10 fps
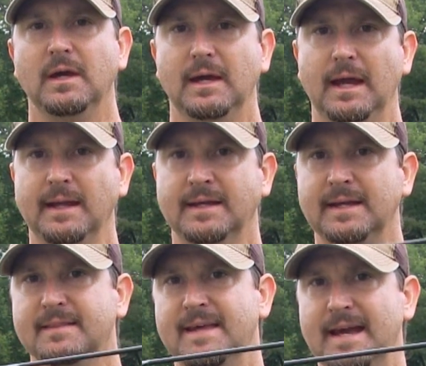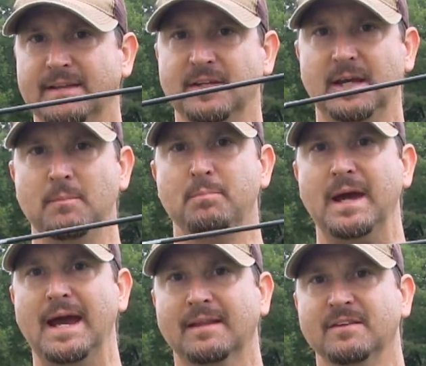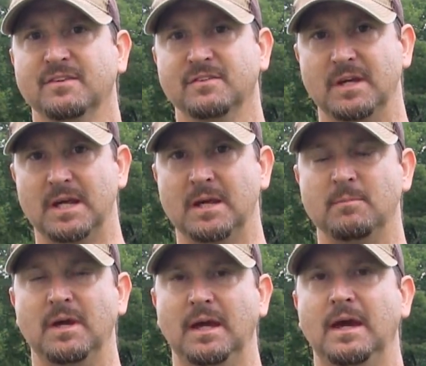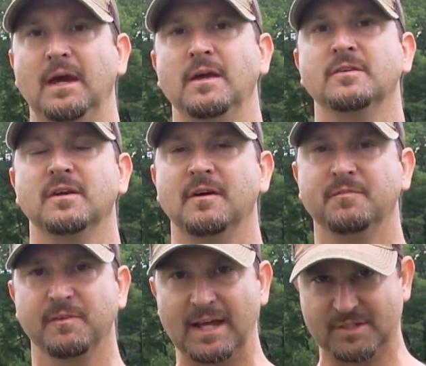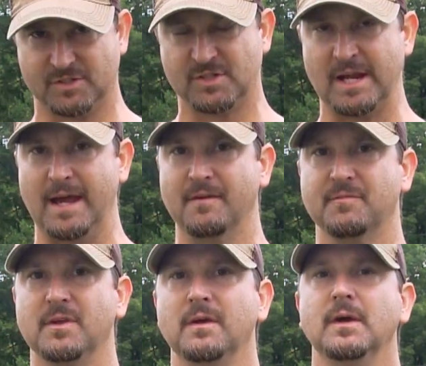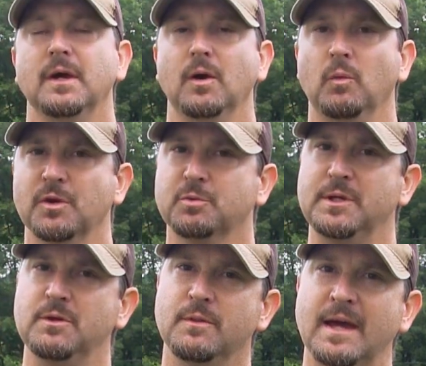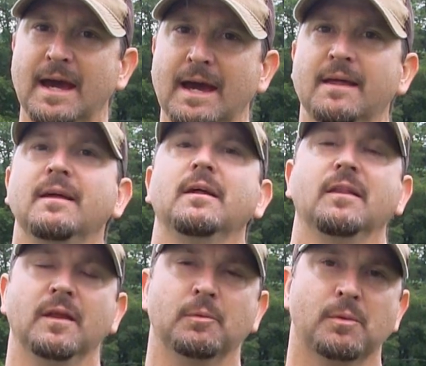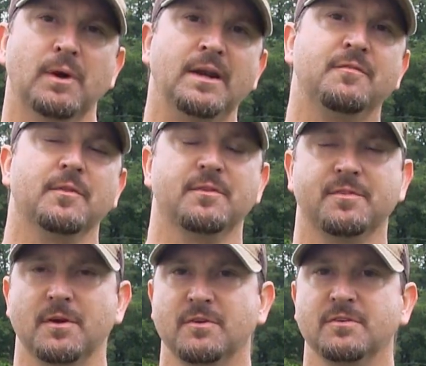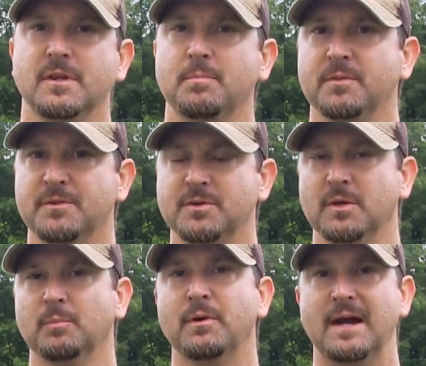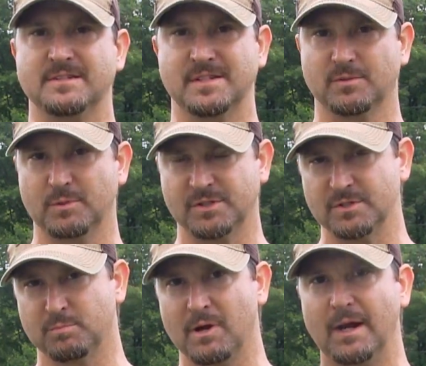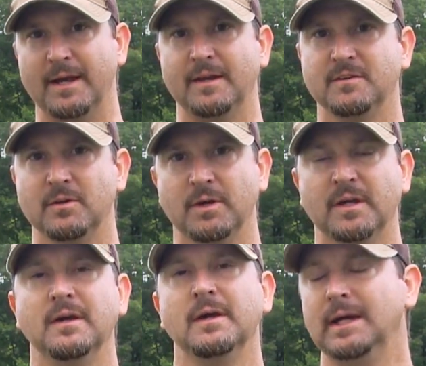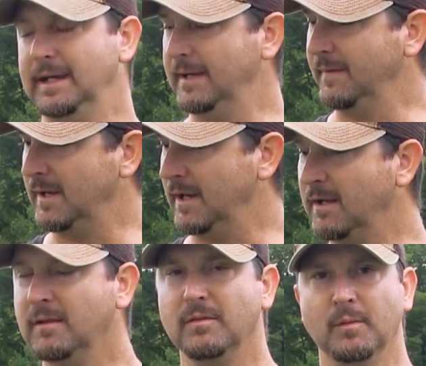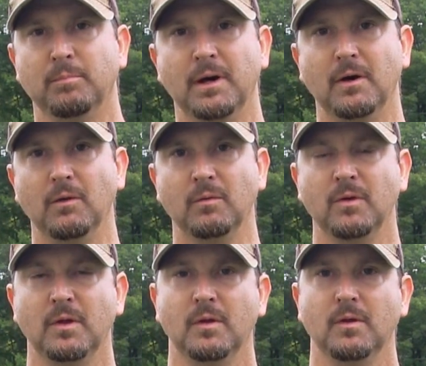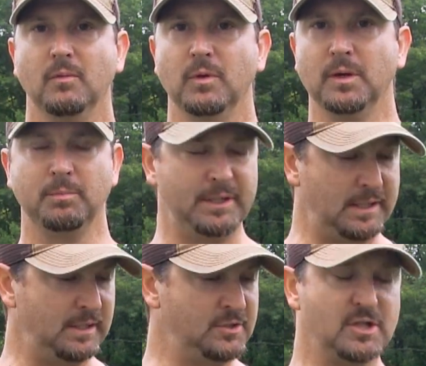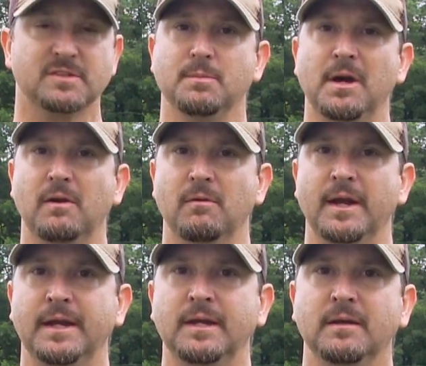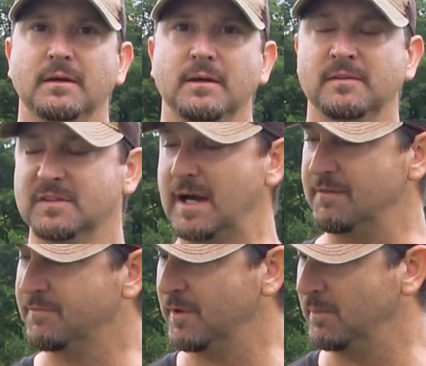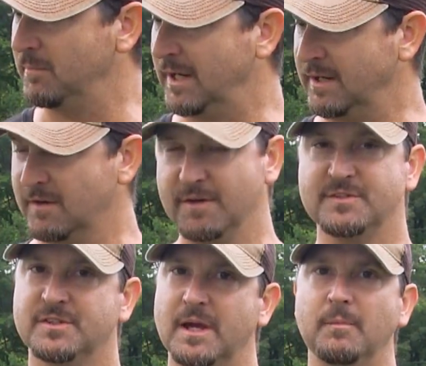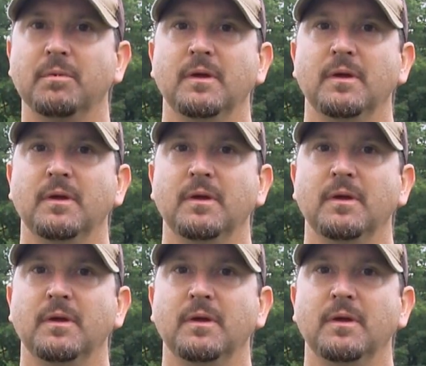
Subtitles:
and get that to impact the same as a fletched shaft. And once we do that, then we're ready for the third step of the tuning process, which is broadhead tuning, and then the bow will be just about ready, aside from my yardage tape,